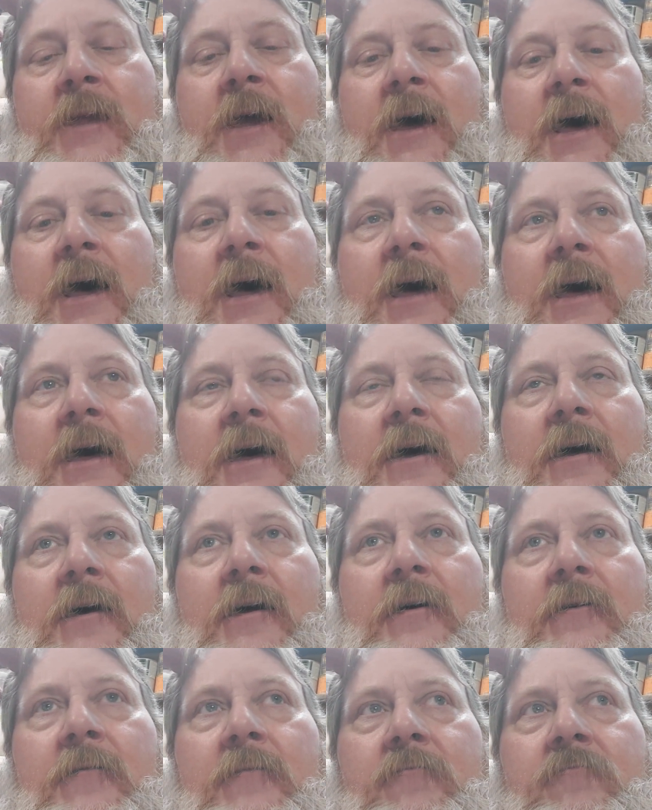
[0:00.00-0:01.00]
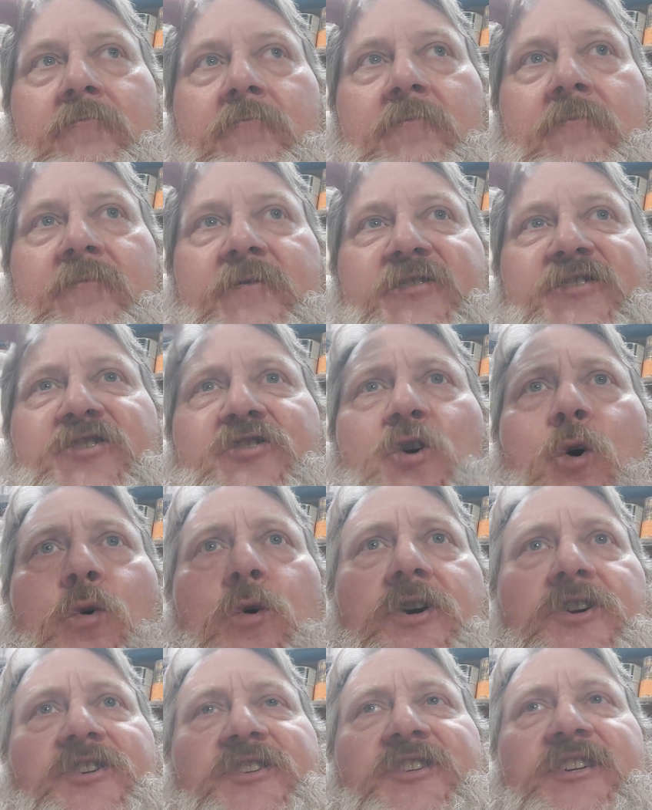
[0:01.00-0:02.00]
uh,
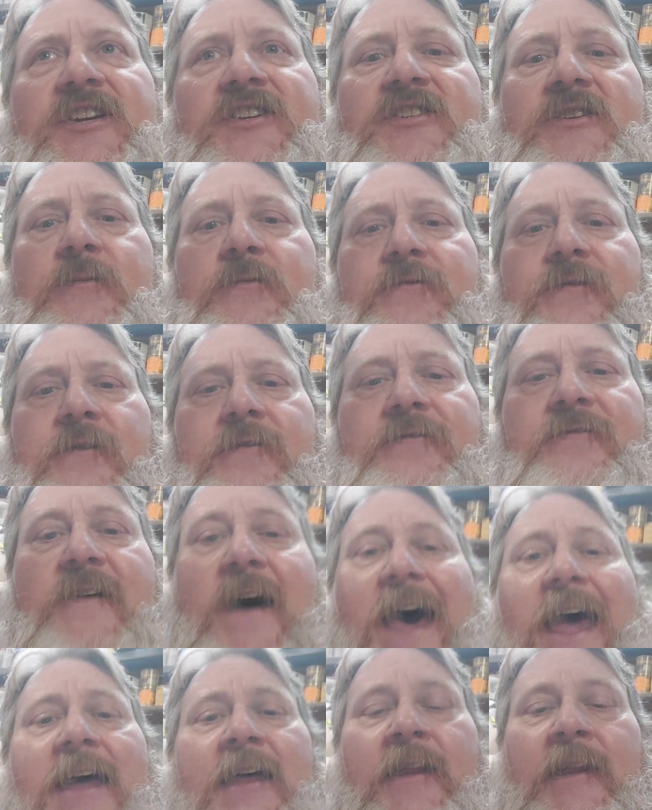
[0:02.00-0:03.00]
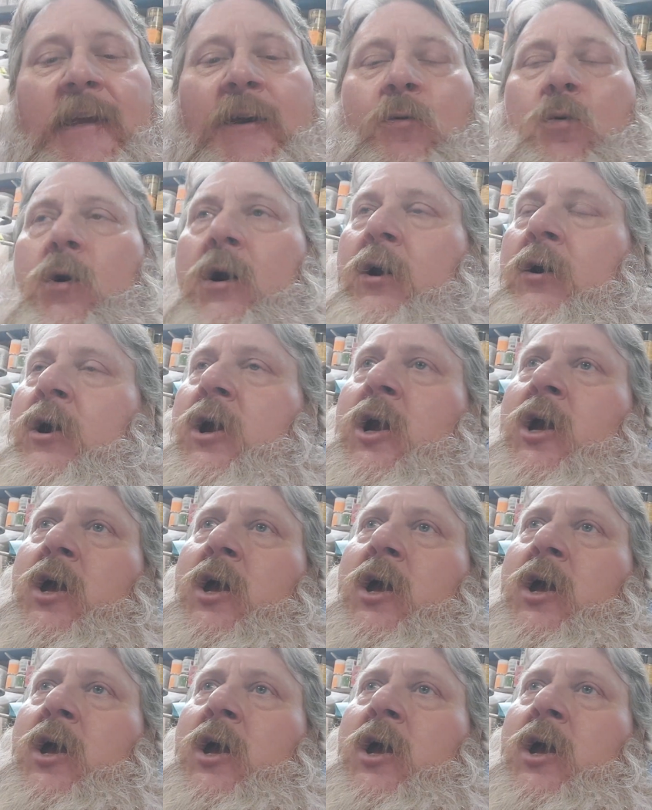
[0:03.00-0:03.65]
storage system for filing, where